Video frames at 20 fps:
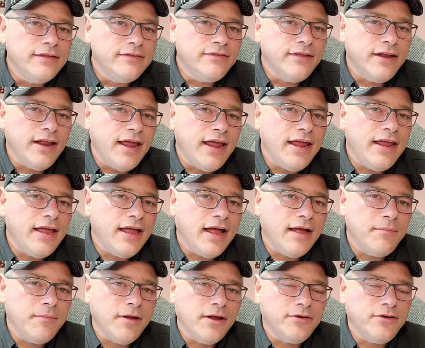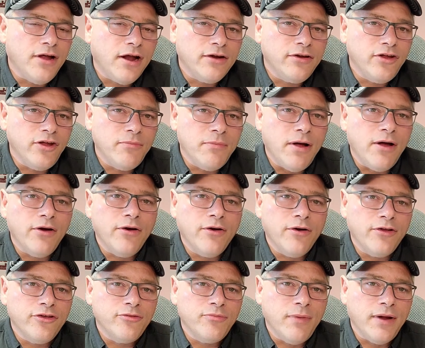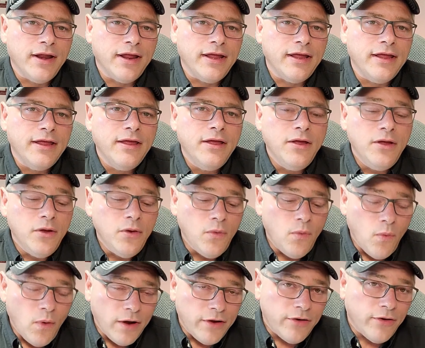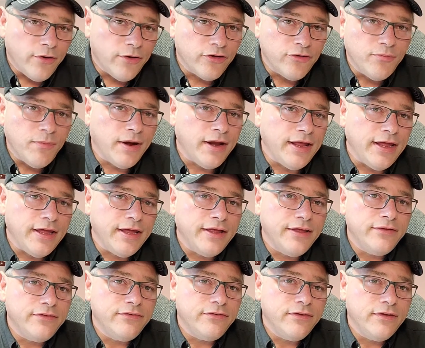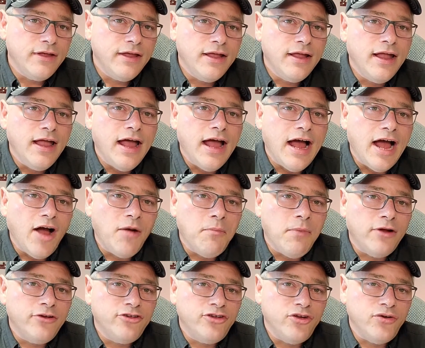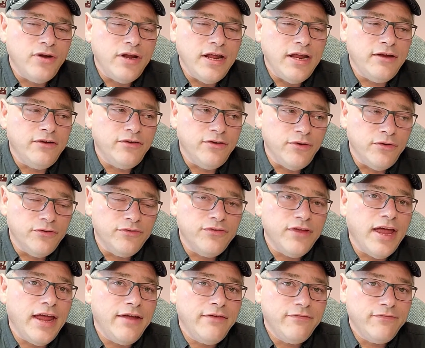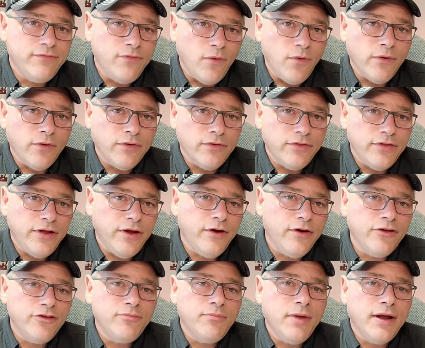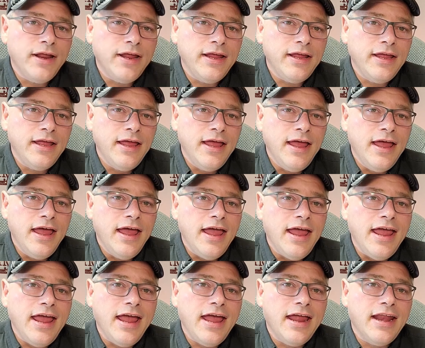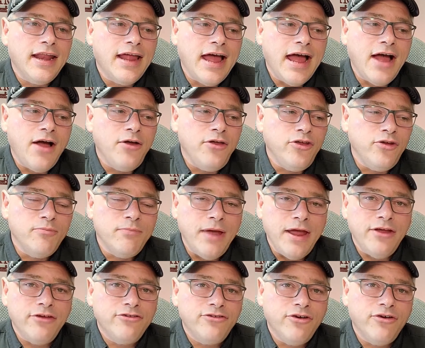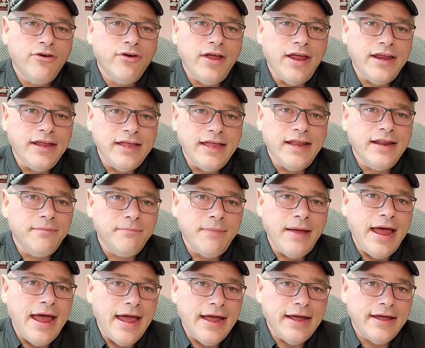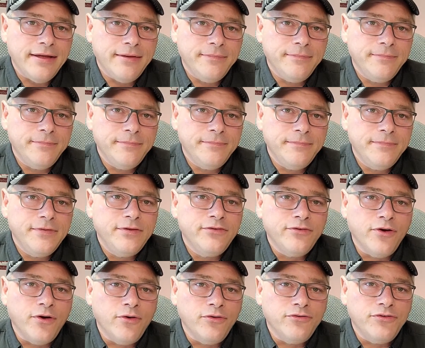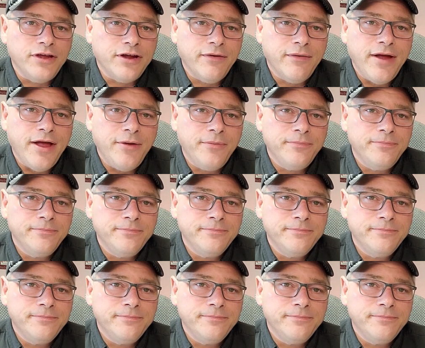Today I'm going to talk to you about earnest money, what earnest money is, how much you need to save for the earnest money, and how you make sure and get it back. So stick around.